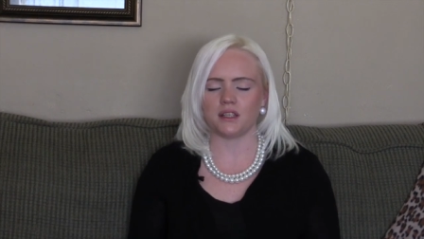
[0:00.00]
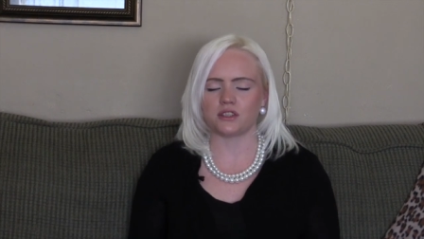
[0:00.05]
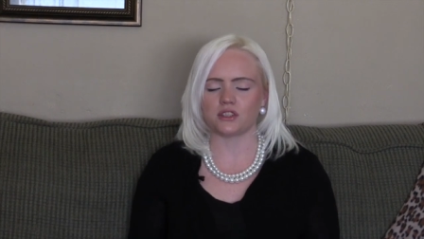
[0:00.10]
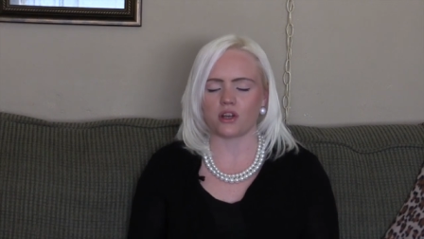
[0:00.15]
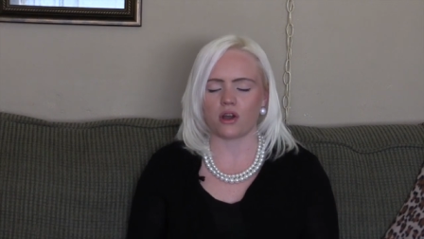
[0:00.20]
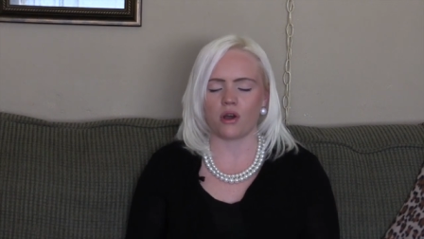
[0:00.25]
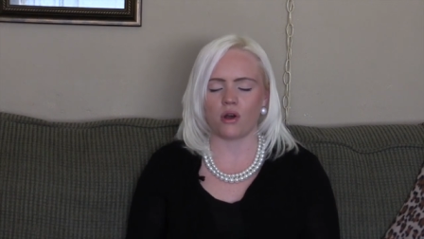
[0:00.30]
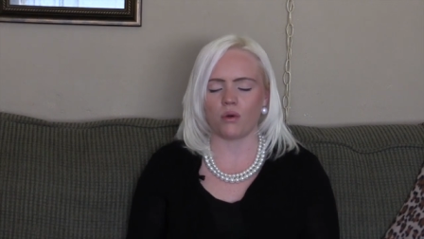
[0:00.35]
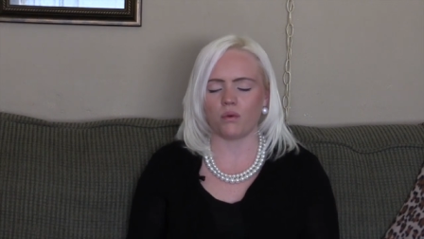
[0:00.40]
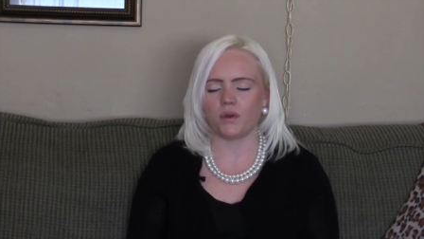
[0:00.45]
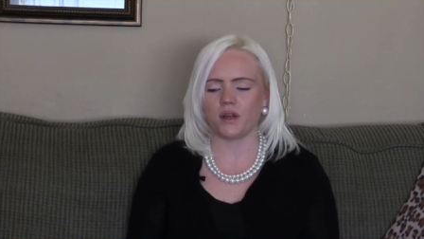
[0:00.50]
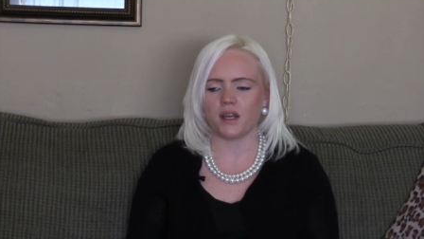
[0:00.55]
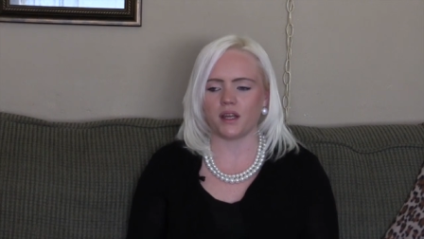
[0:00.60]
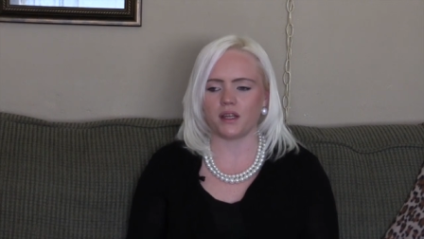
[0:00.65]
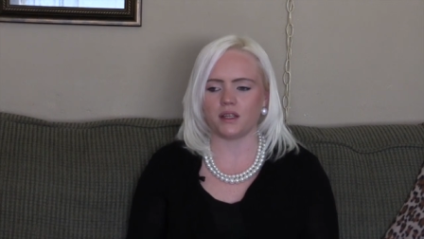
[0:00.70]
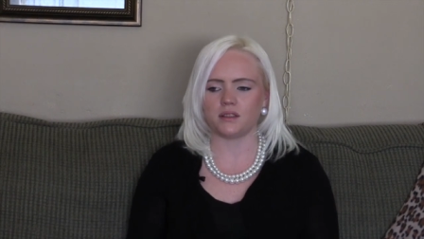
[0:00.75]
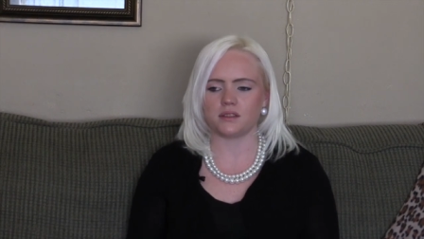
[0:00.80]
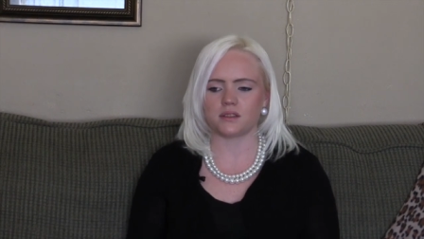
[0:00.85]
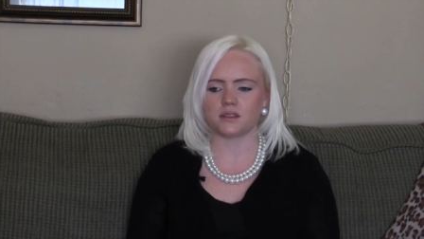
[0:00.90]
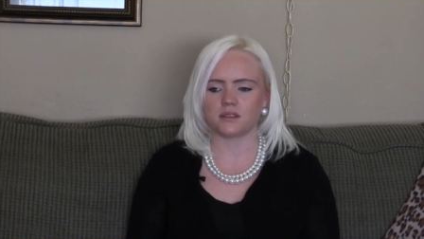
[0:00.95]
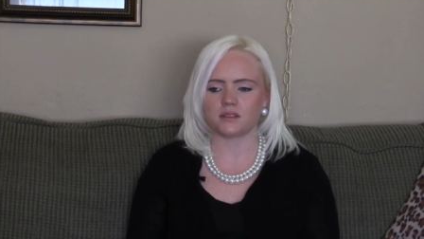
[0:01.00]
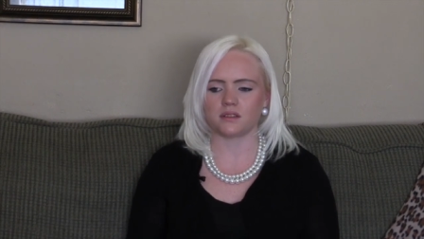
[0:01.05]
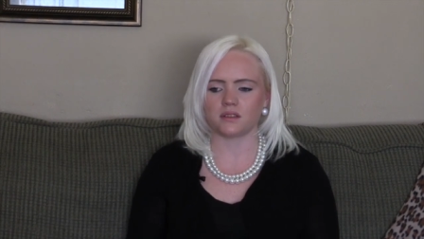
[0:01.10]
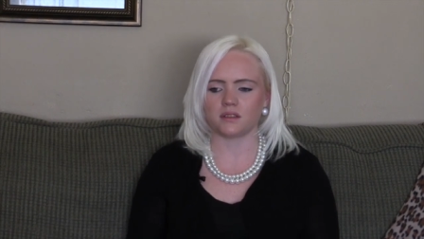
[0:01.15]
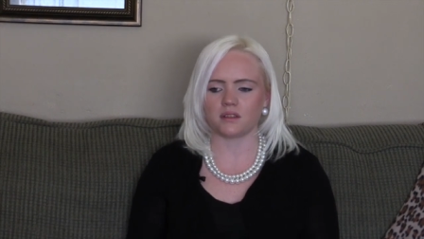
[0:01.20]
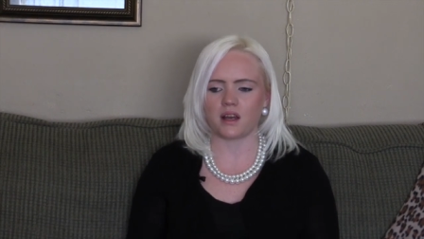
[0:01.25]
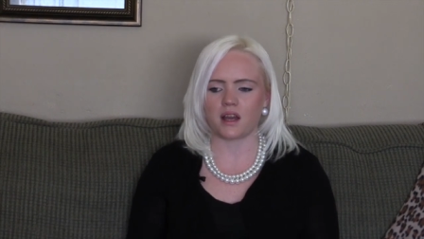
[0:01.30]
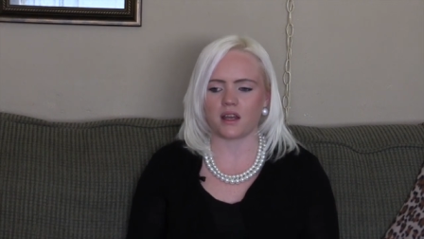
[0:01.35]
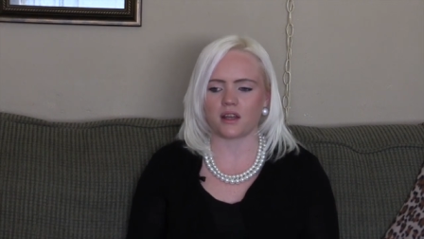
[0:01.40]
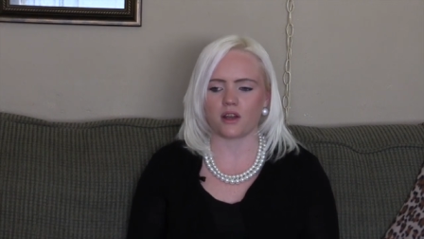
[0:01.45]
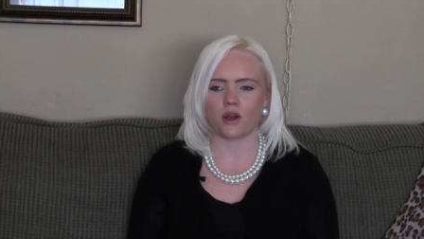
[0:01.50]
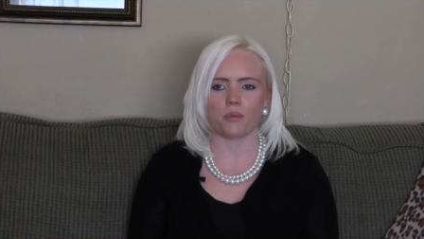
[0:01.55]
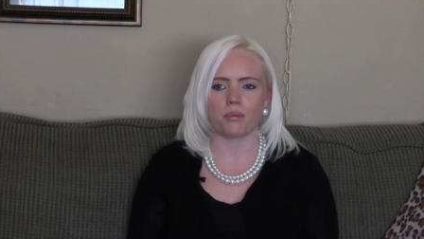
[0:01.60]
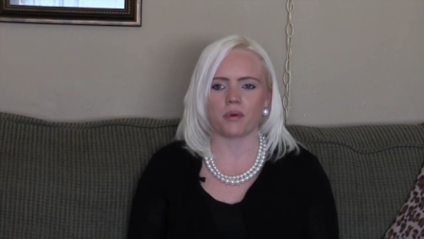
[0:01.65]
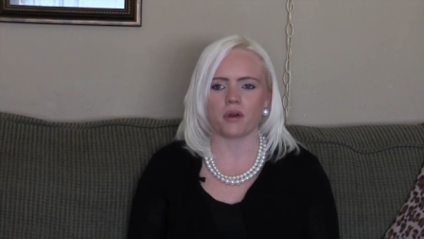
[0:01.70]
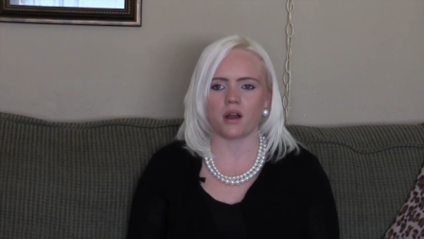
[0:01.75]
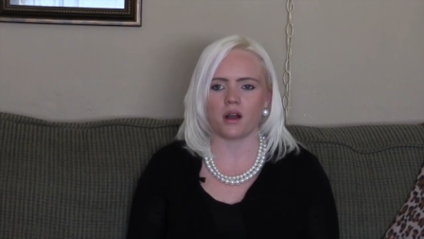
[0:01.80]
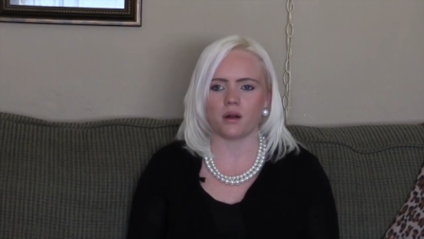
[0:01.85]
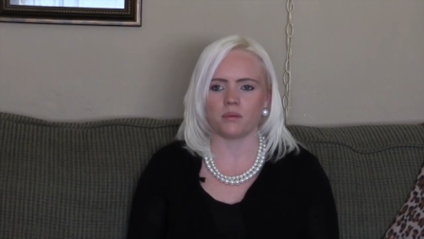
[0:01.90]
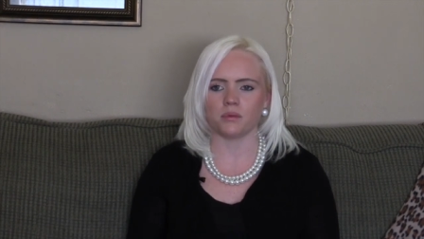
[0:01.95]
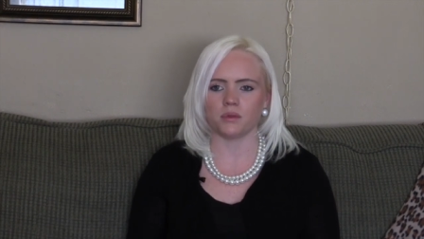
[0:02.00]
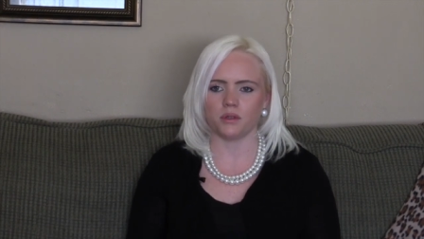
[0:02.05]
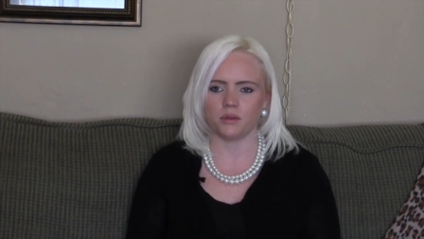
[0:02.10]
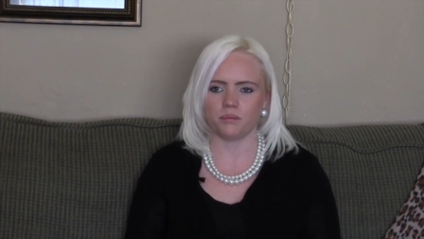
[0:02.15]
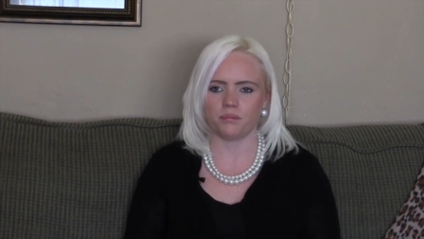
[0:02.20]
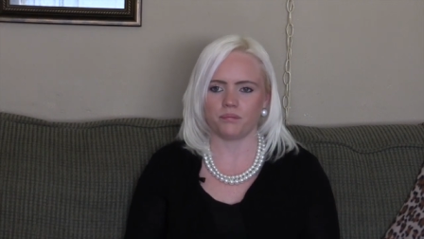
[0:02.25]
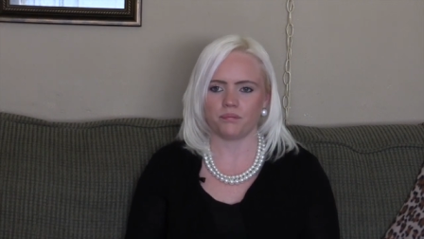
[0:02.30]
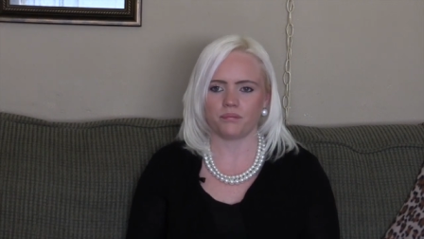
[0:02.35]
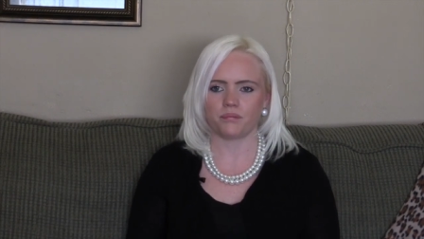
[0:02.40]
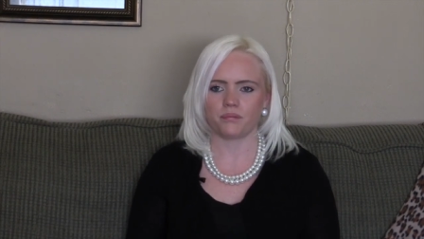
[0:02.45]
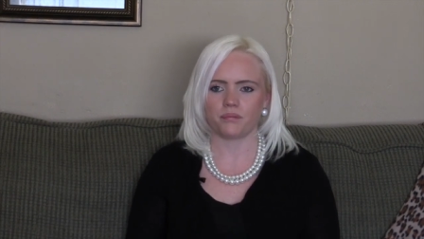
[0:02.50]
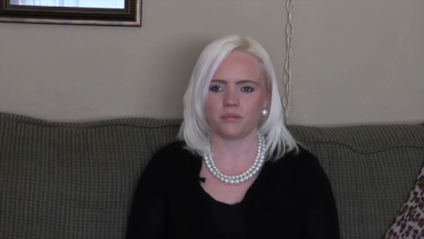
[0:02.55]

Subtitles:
it's always like a problem.